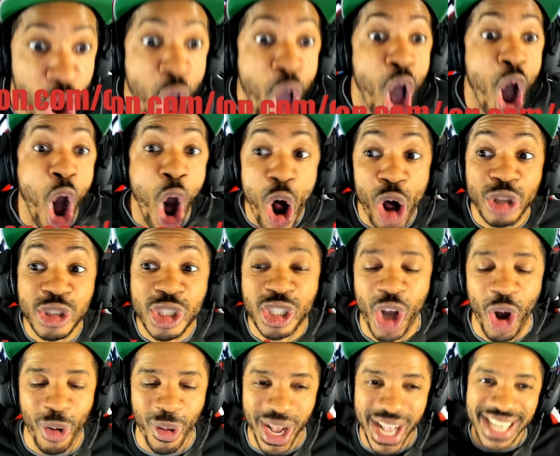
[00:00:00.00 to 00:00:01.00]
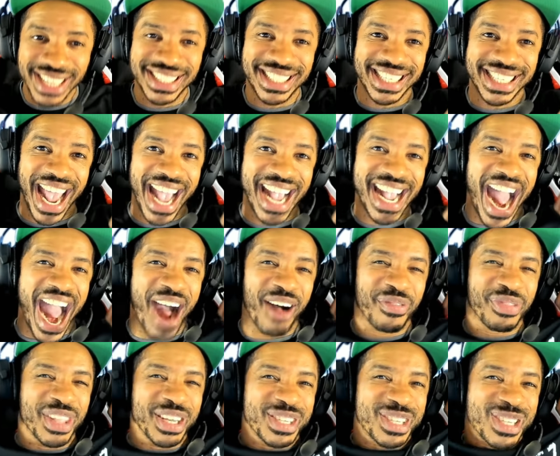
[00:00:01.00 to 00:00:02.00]
Also, check out the
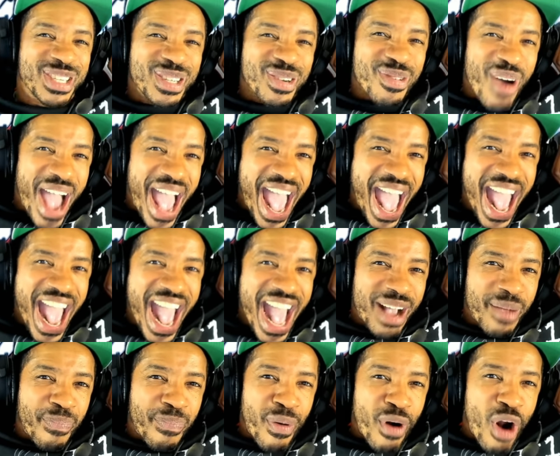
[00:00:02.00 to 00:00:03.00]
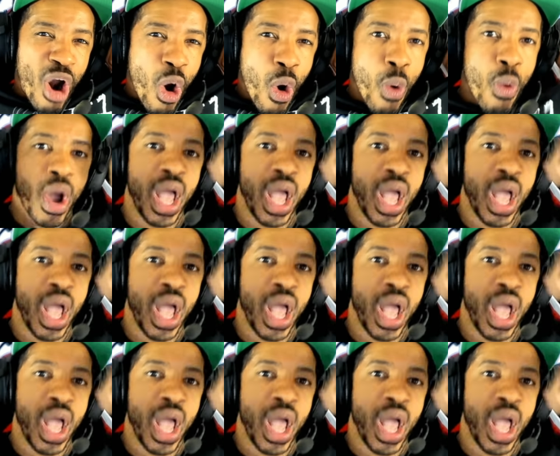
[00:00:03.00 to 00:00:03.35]
swag, bro.